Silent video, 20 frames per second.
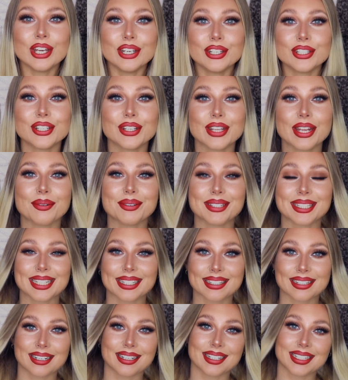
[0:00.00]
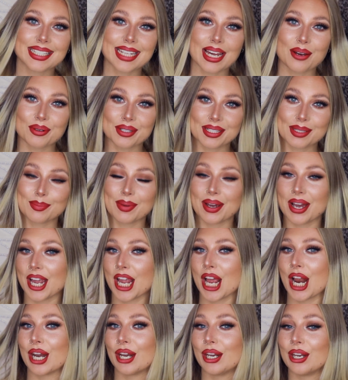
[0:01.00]
So that was it, guys. That was
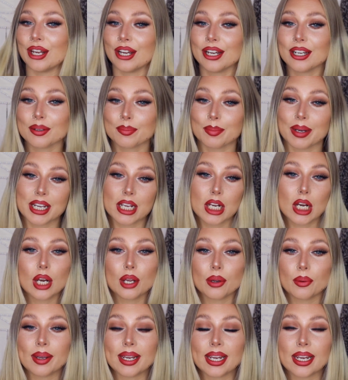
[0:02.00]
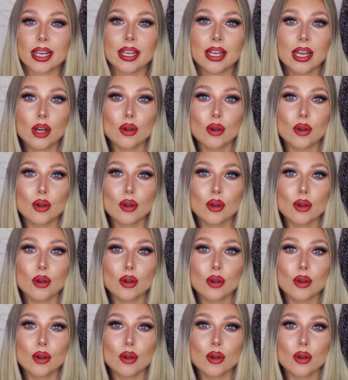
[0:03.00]
my look, my glowy